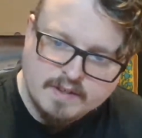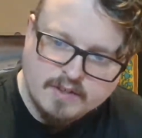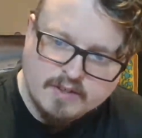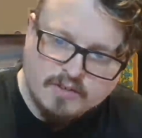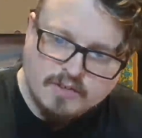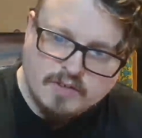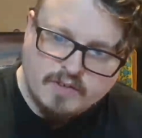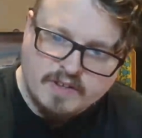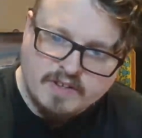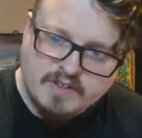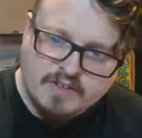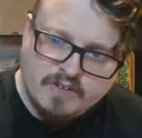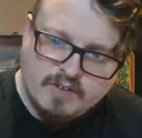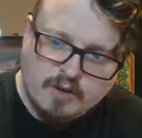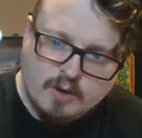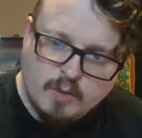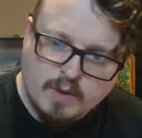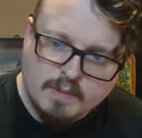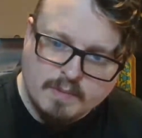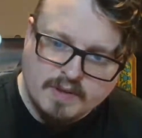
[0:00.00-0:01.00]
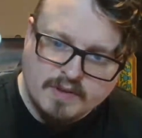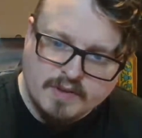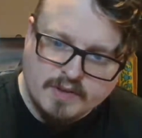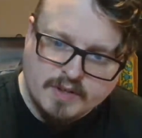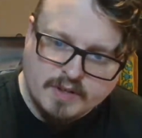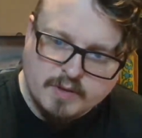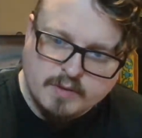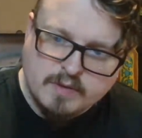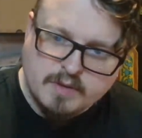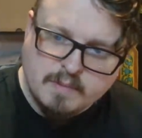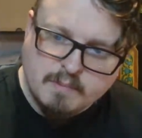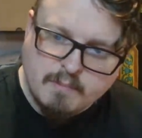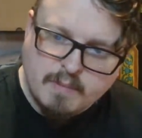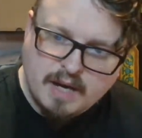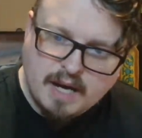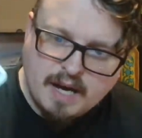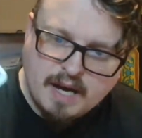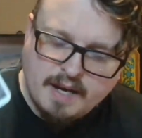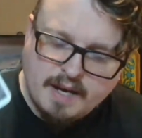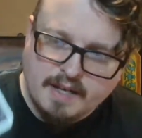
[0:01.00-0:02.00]
So this is equipment that you can
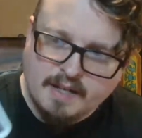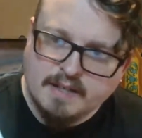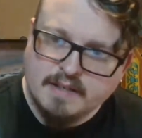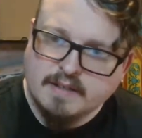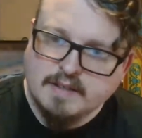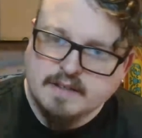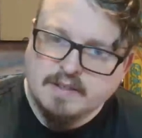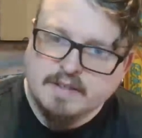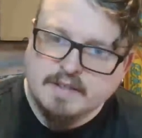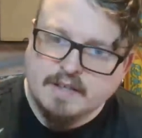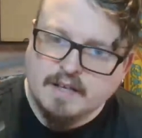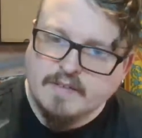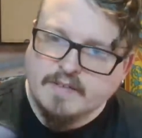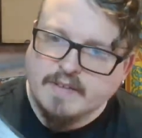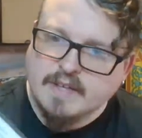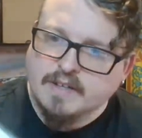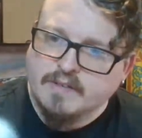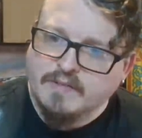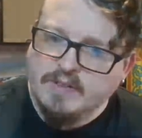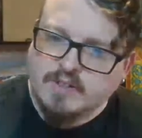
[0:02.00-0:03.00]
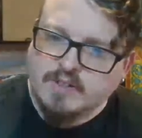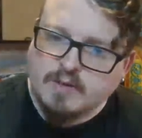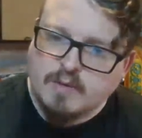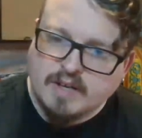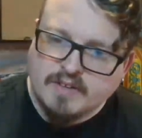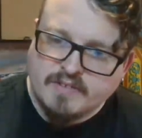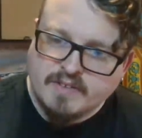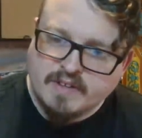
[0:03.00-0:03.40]
buy at the end of each quest.